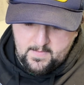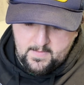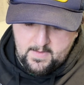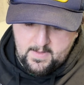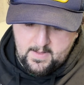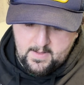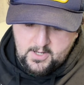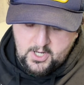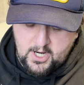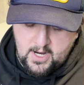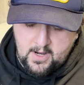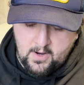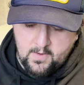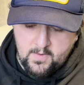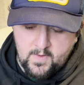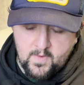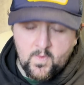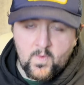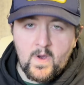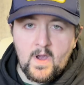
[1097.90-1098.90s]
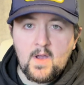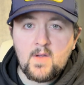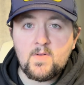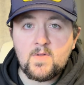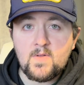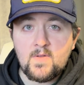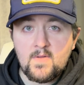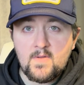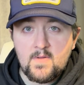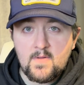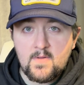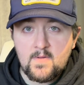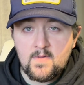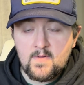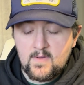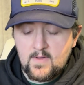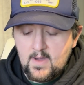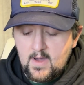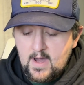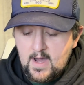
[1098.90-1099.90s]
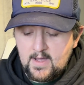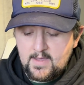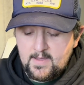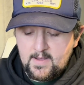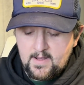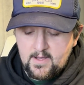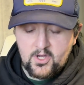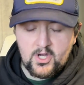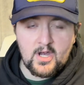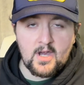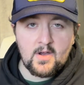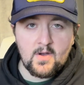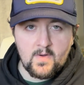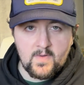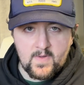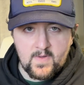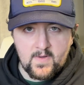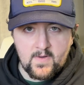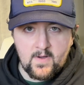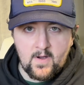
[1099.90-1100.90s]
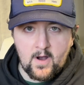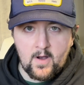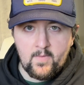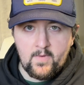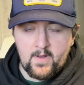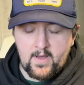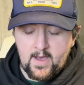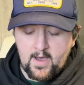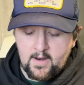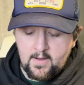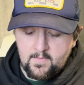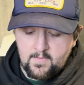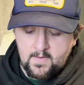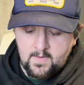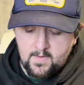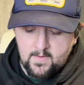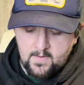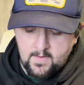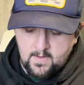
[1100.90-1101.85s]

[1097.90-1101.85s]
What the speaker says: the checker squares, onto the checkers, the carbon atoms,